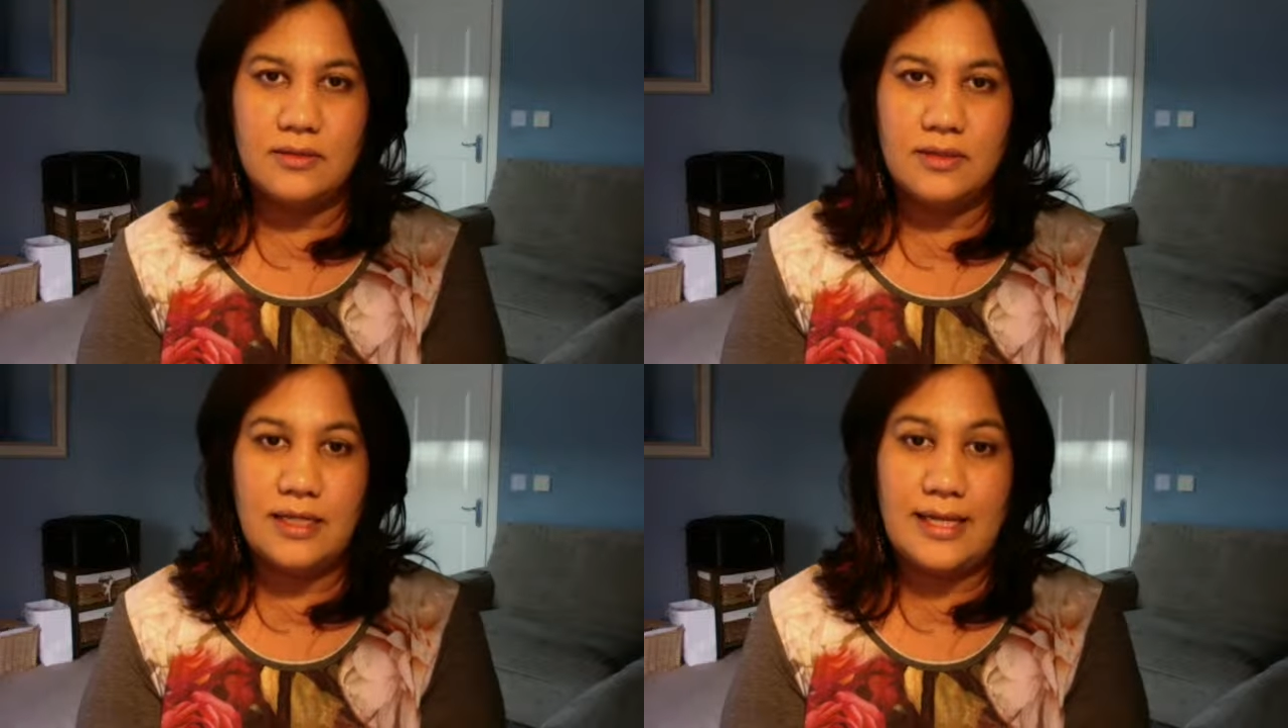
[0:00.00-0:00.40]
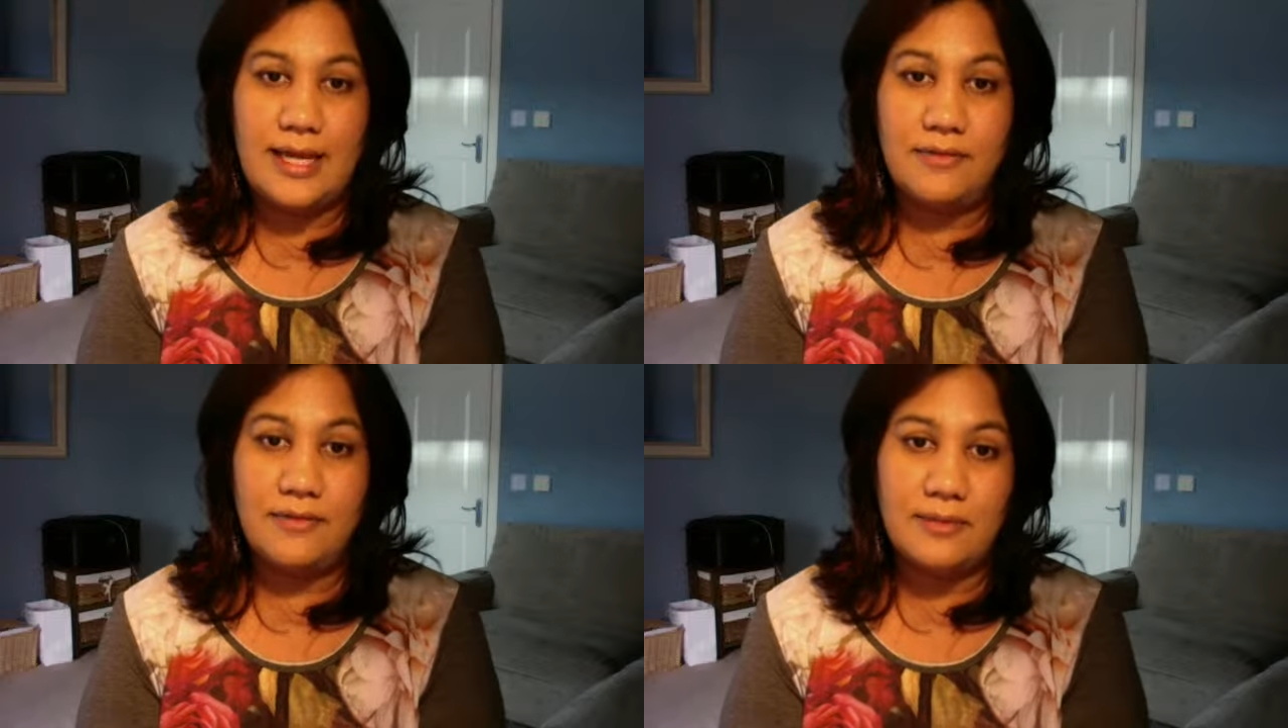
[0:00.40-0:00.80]

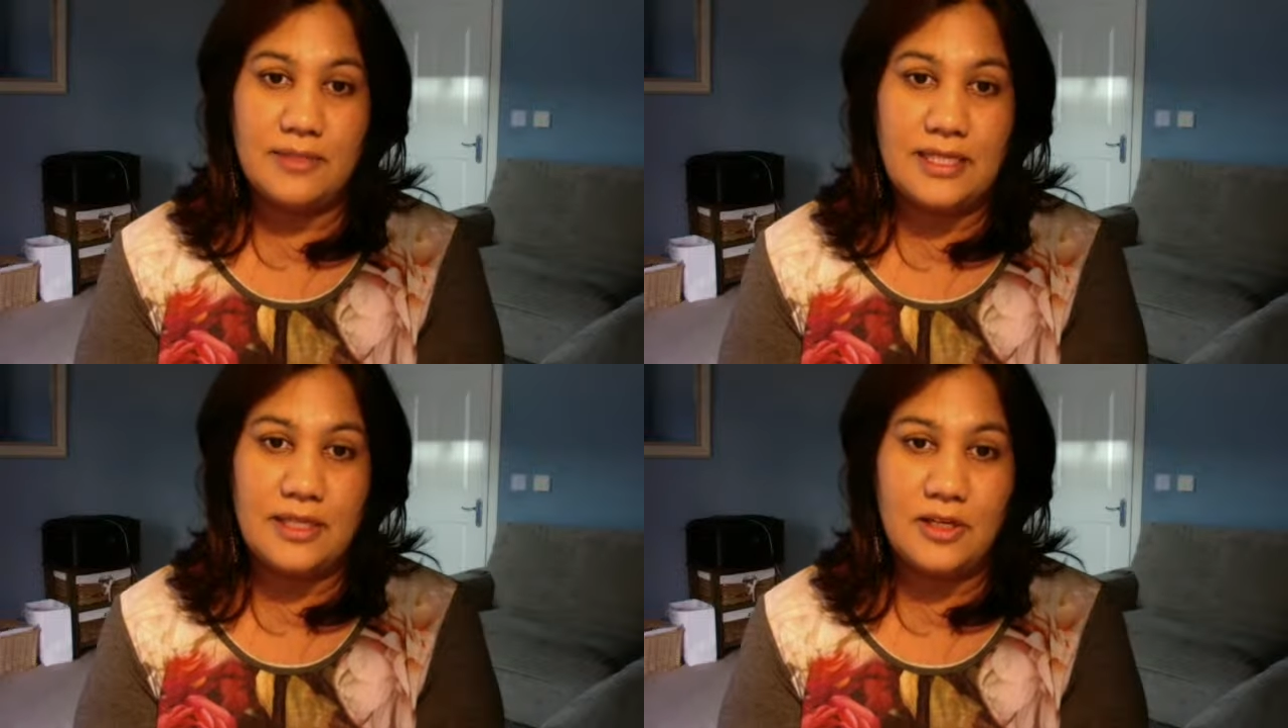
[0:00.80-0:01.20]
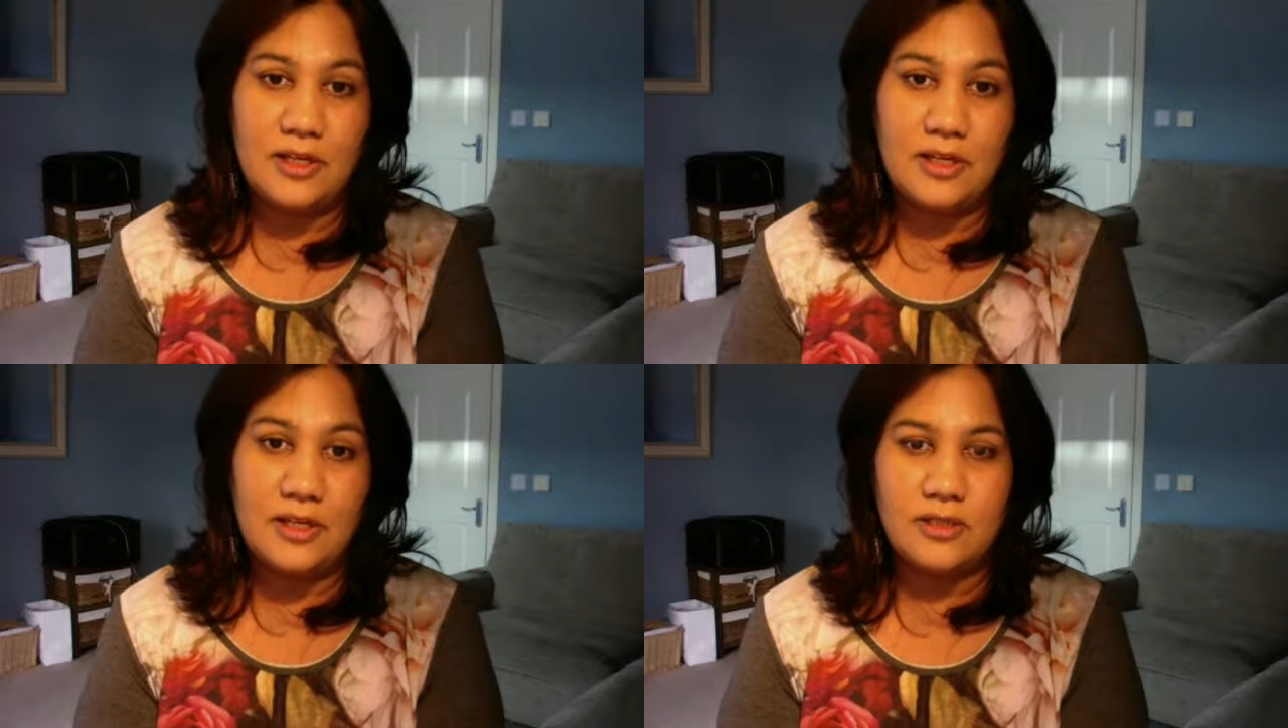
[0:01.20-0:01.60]
LifeLabs
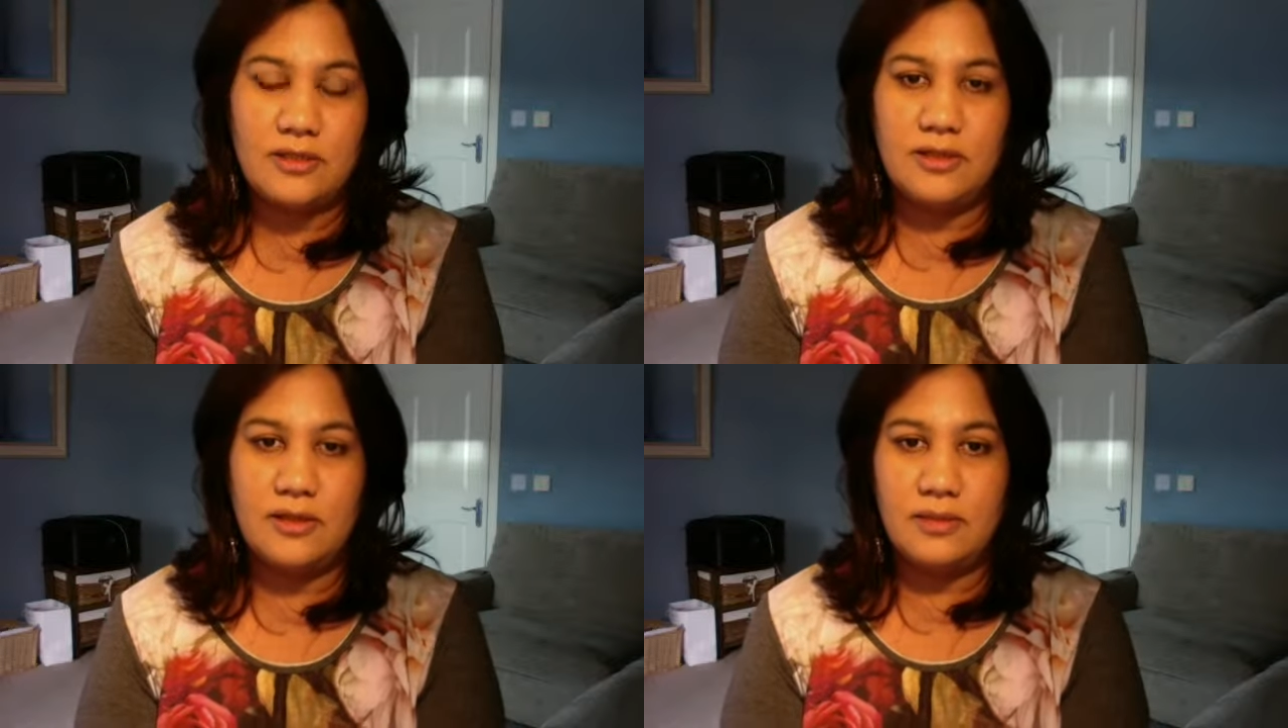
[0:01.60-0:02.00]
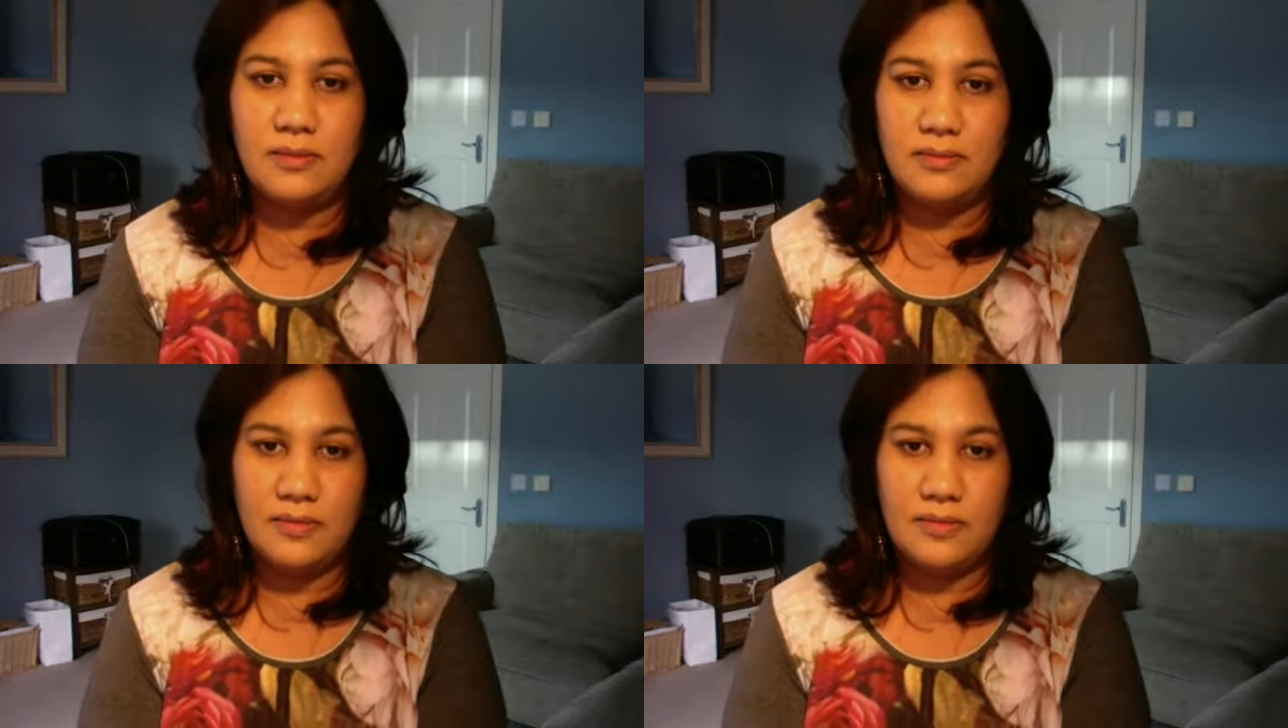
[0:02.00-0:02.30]
leader, which is the